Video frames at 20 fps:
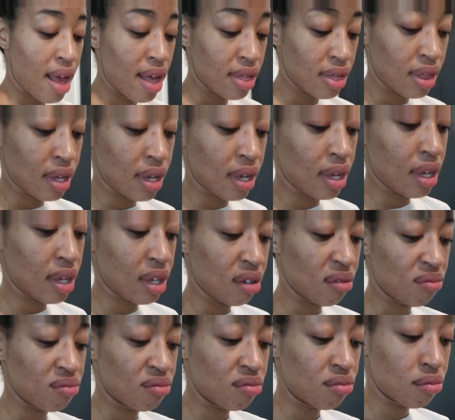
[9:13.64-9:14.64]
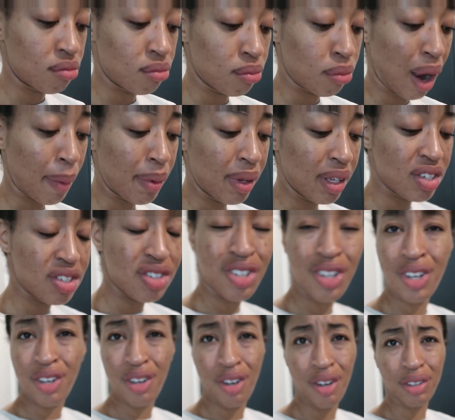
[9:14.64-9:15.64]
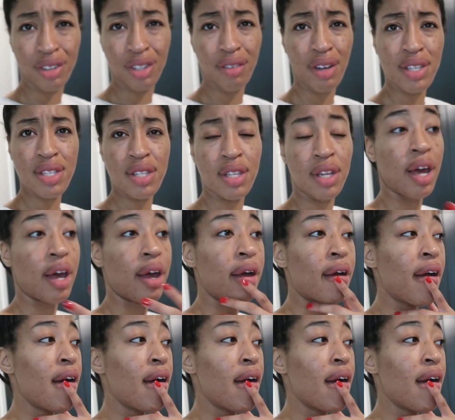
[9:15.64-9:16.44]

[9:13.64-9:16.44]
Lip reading: and then probably cook the rest of the day.